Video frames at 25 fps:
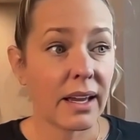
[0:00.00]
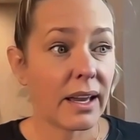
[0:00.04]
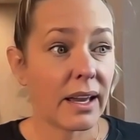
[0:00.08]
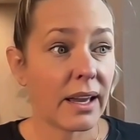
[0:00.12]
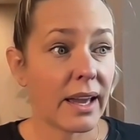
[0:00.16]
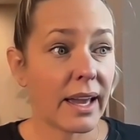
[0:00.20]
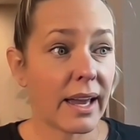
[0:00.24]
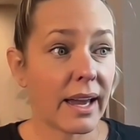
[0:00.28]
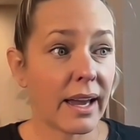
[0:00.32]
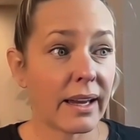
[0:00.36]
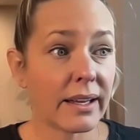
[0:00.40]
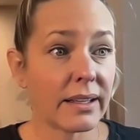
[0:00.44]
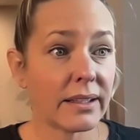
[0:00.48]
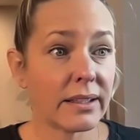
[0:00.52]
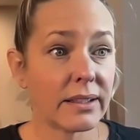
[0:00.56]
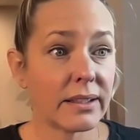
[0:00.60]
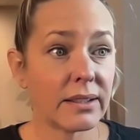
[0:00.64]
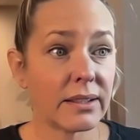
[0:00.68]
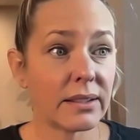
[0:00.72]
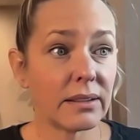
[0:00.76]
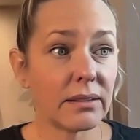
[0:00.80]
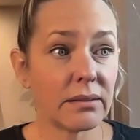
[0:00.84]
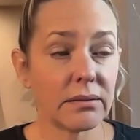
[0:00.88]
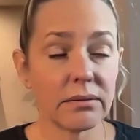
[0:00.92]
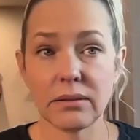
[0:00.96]
and
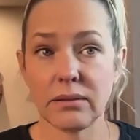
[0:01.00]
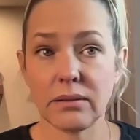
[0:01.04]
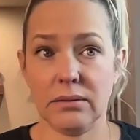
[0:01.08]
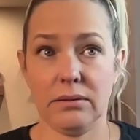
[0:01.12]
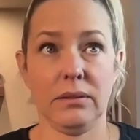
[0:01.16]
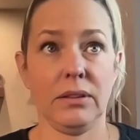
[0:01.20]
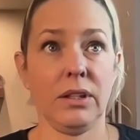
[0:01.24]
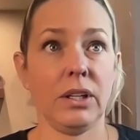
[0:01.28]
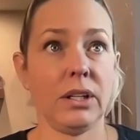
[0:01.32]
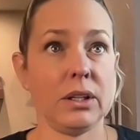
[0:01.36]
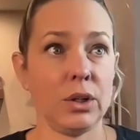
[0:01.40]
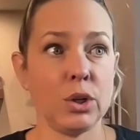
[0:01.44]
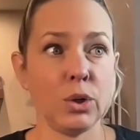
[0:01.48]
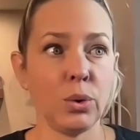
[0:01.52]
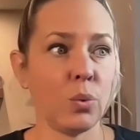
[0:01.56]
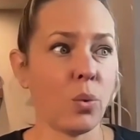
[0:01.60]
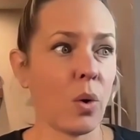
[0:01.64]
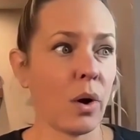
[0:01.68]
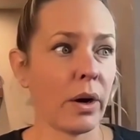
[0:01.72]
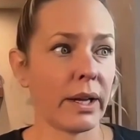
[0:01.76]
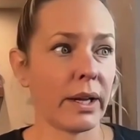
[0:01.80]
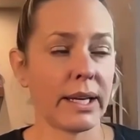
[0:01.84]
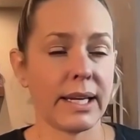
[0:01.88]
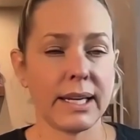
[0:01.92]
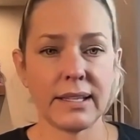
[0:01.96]
you
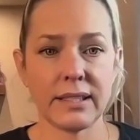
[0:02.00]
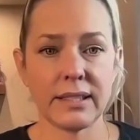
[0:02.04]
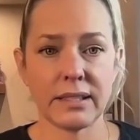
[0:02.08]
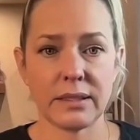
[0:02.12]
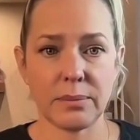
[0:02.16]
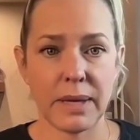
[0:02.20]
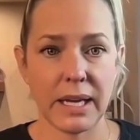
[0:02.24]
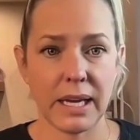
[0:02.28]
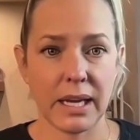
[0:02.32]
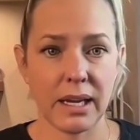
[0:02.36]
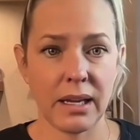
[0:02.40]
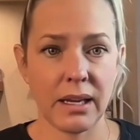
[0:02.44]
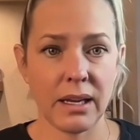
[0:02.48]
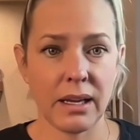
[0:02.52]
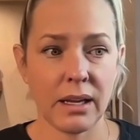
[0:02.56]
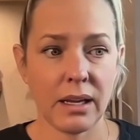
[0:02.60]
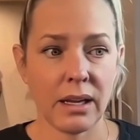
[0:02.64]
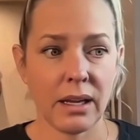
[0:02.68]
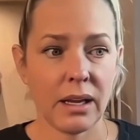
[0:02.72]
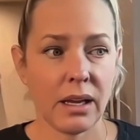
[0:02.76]
want to kiss me,